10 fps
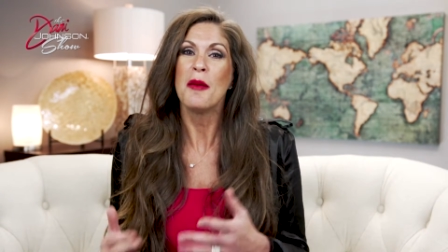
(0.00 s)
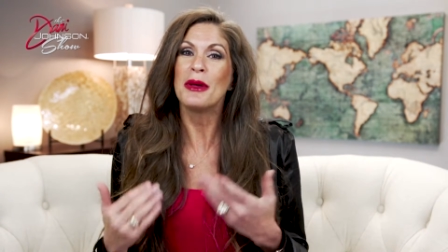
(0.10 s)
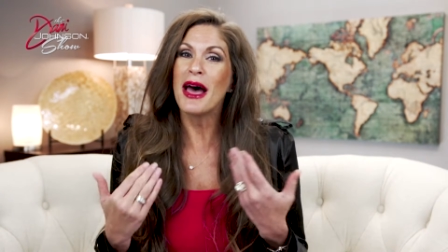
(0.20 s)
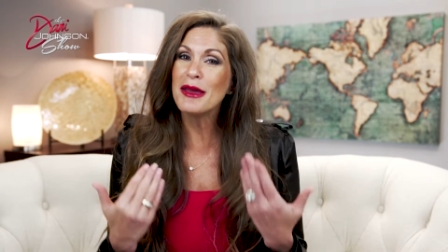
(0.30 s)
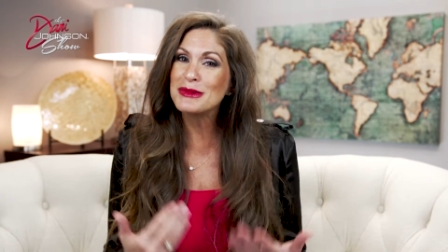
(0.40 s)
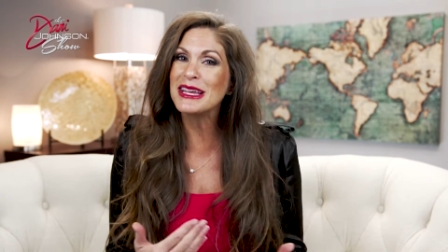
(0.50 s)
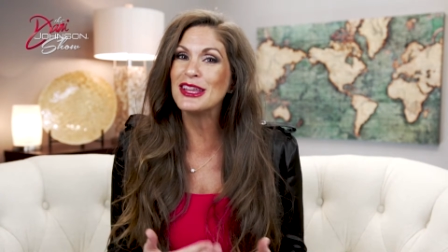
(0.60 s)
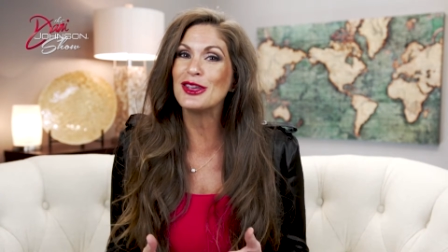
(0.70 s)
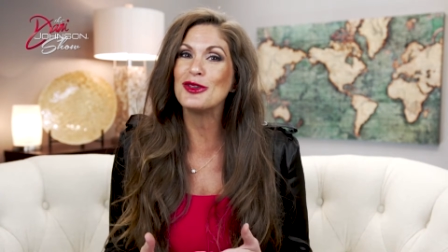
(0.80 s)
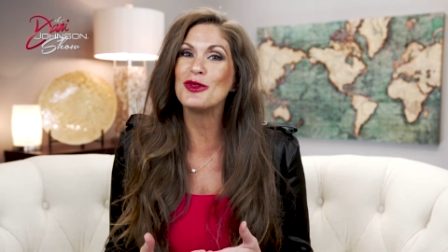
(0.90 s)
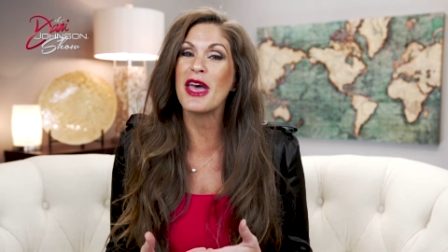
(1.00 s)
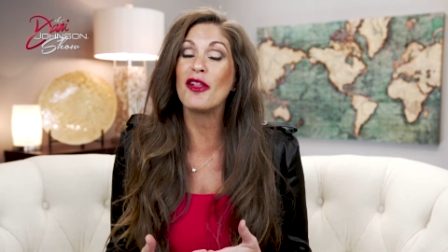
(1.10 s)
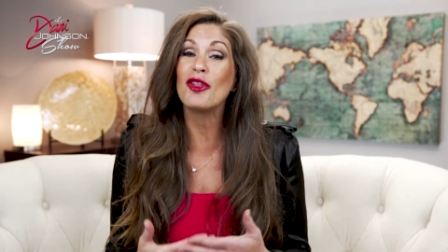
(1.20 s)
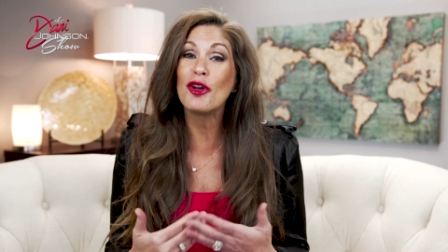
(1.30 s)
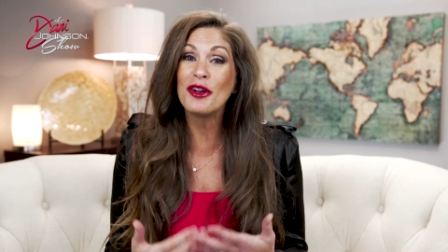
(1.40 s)
But I'm telling you
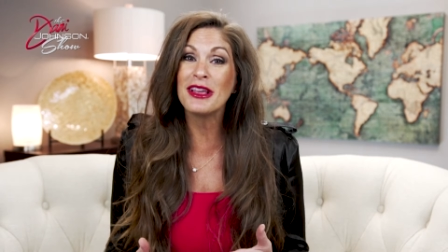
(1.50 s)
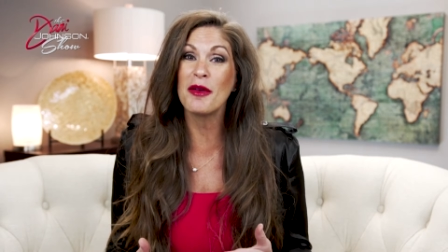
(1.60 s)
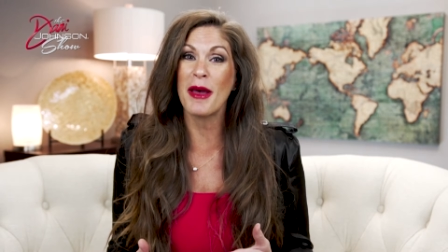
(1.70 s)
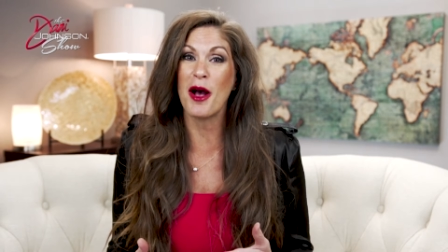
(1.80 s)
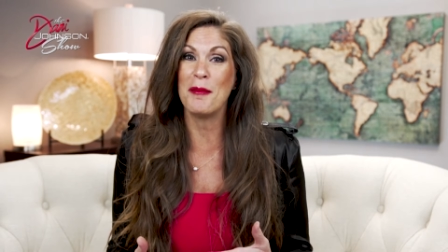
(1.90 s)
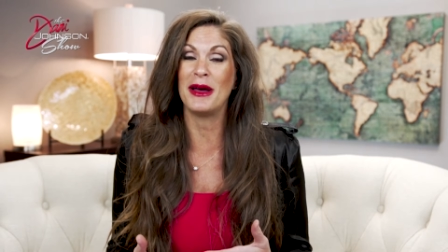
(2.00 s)
that learning about